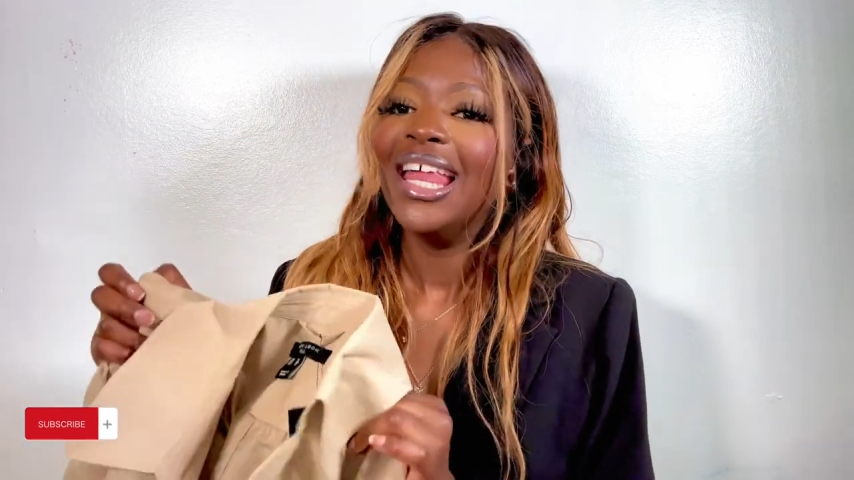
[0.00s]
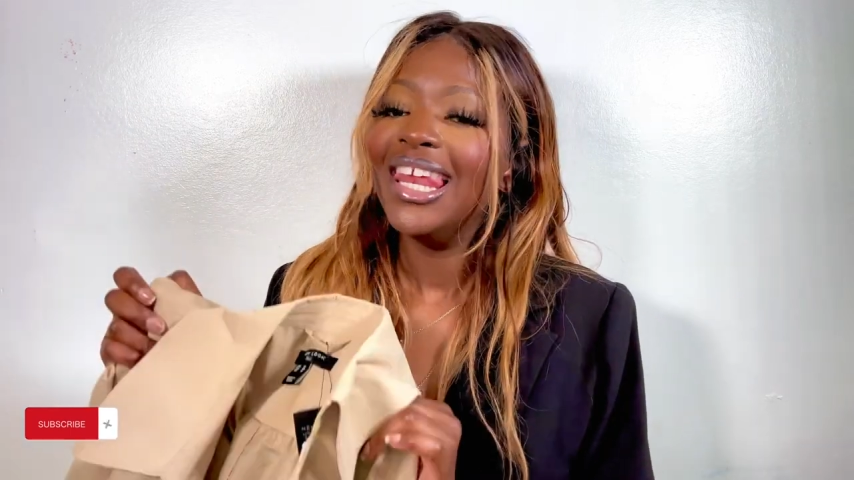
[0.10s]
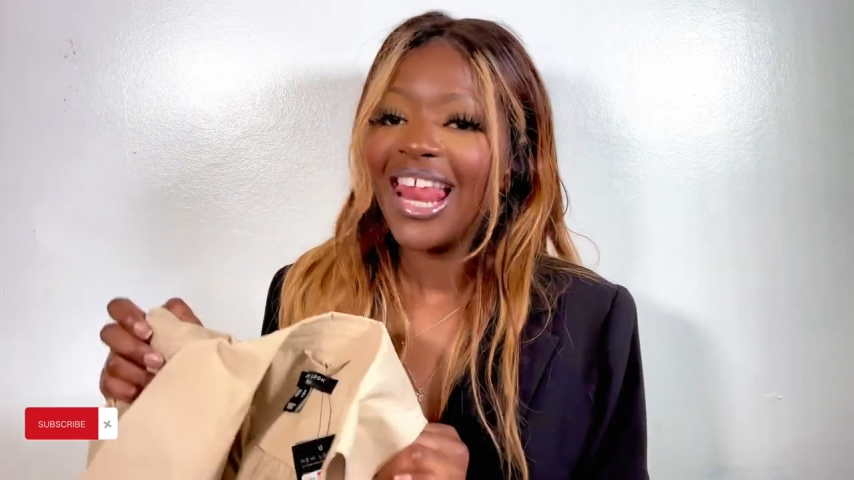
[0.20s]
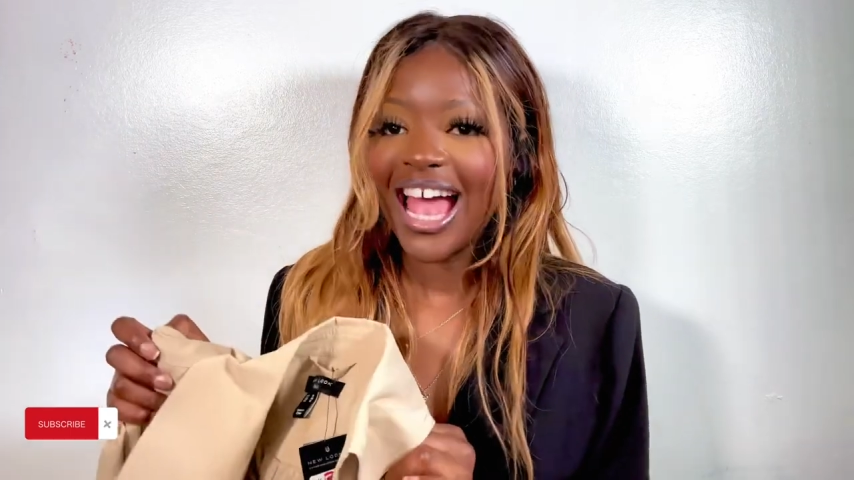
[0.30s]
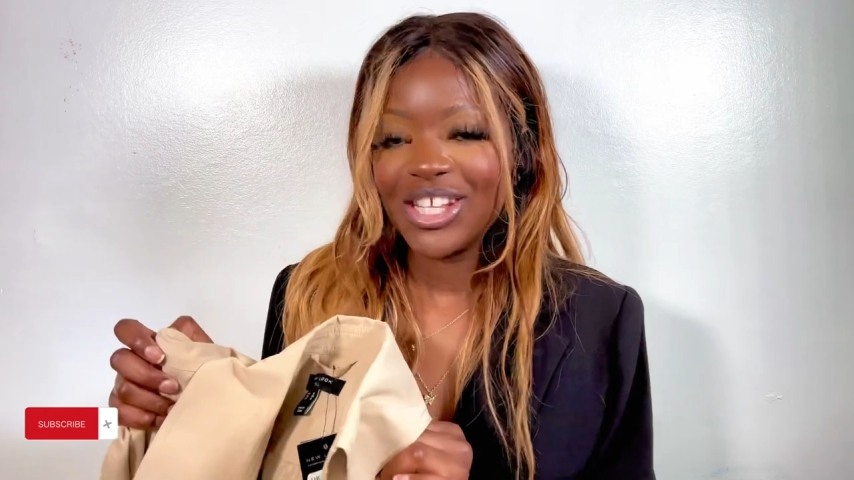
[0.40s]

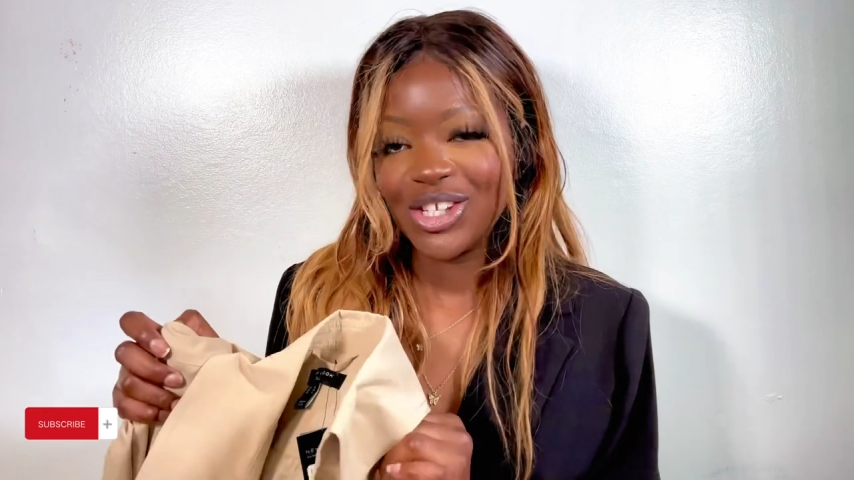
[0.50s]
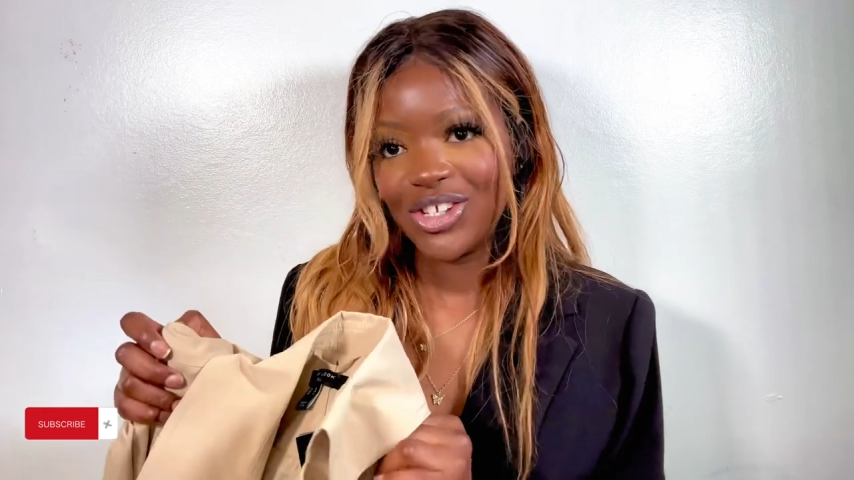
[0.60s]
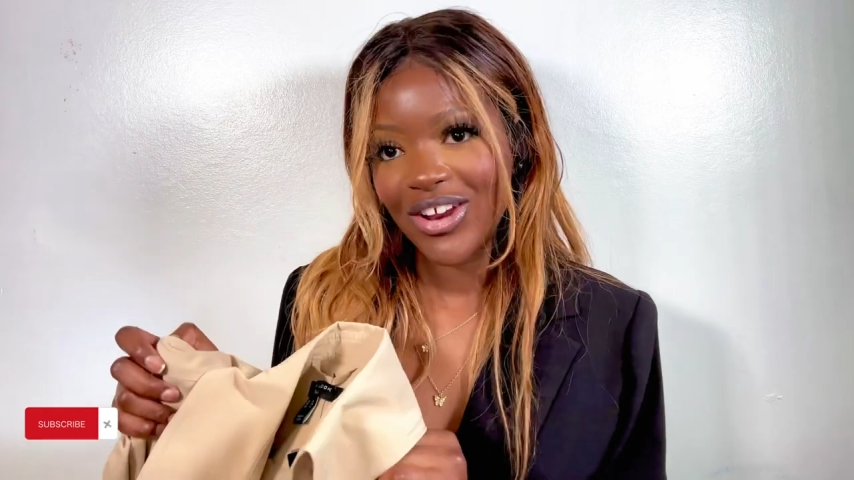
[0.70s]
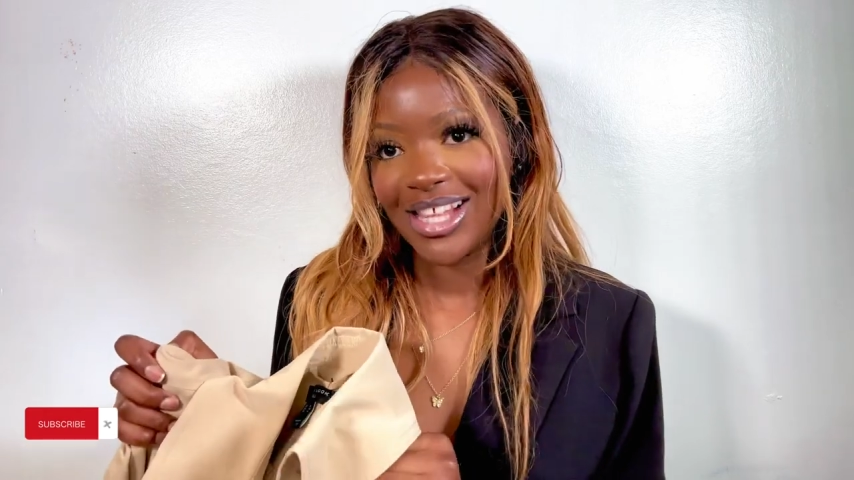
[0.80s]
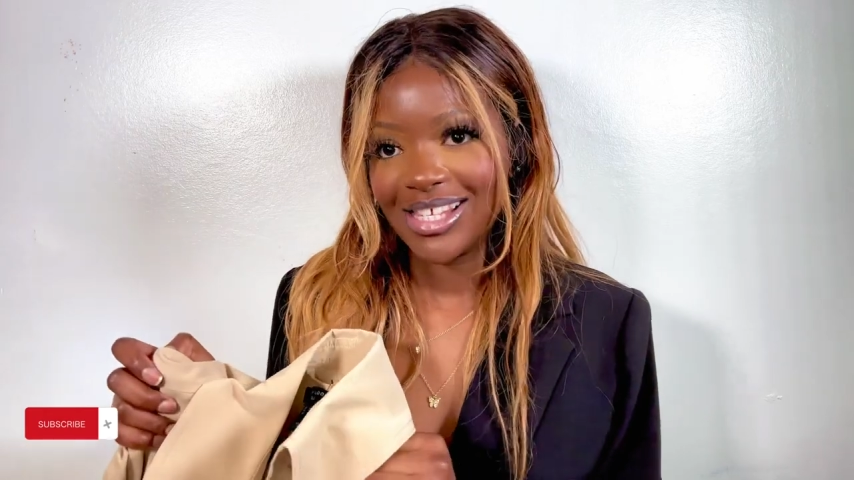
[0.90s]
light to
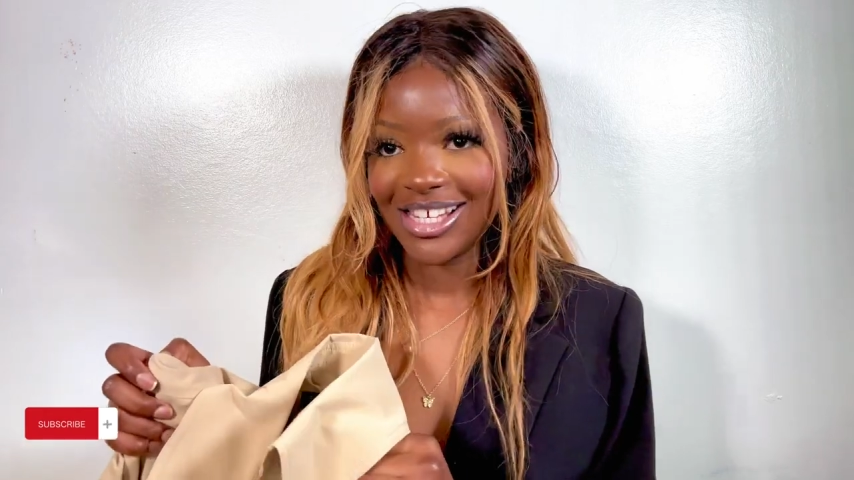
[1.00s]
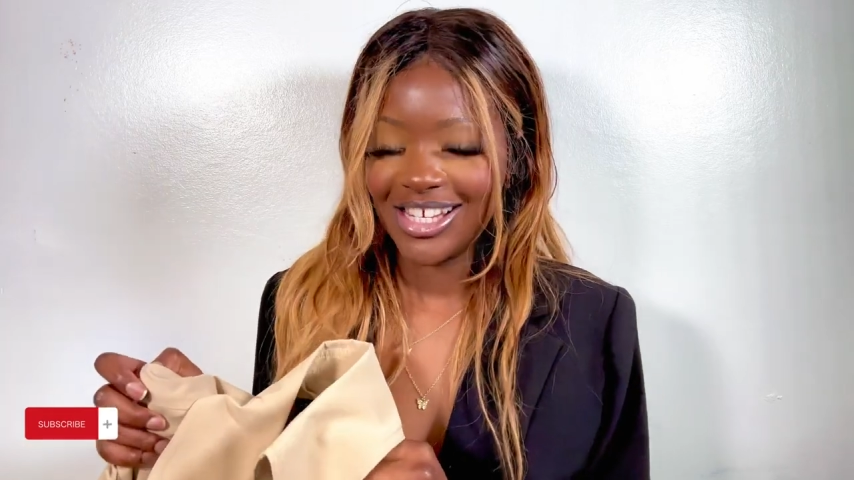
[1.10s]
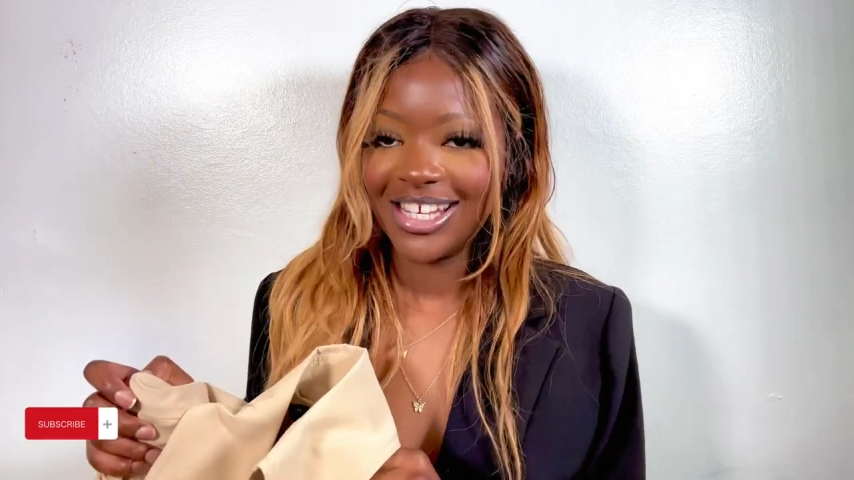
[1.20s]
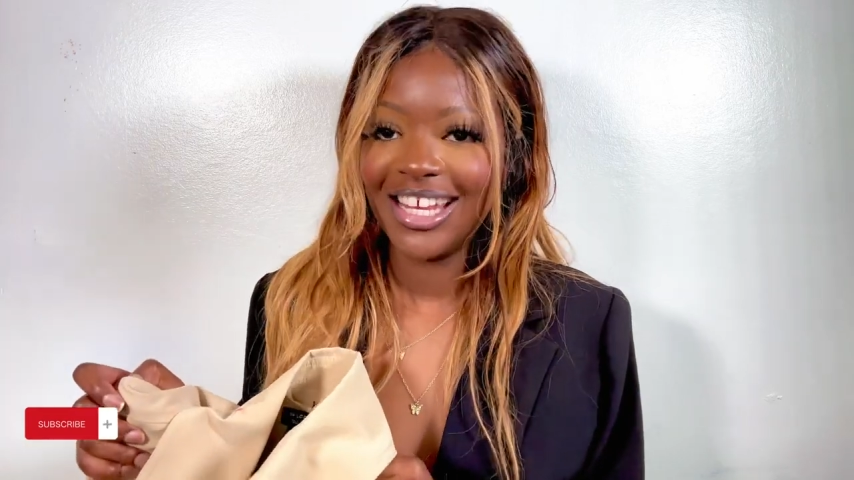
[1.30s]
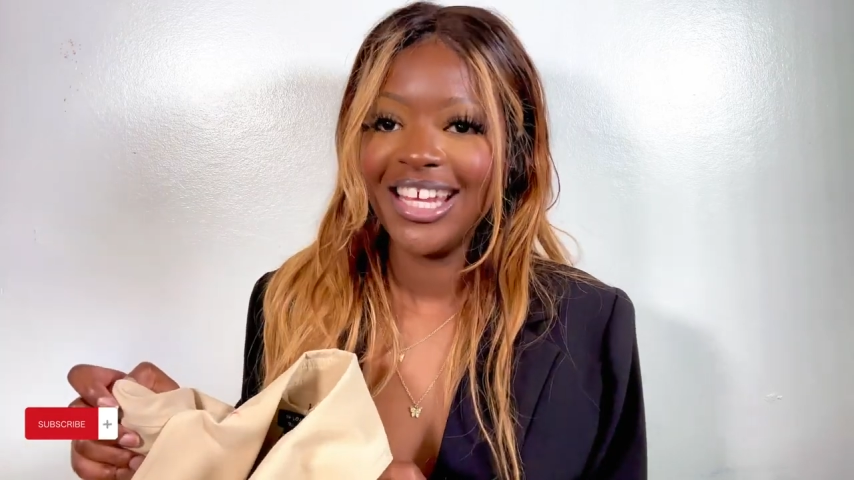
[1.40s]

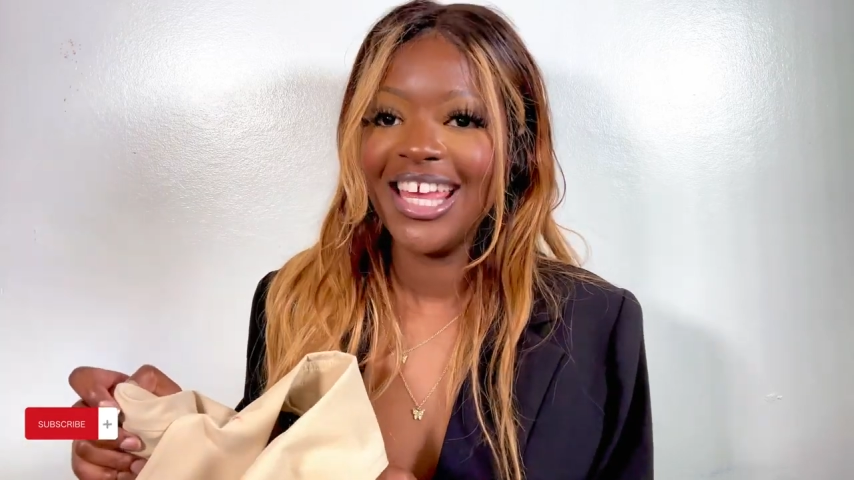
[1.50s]
transition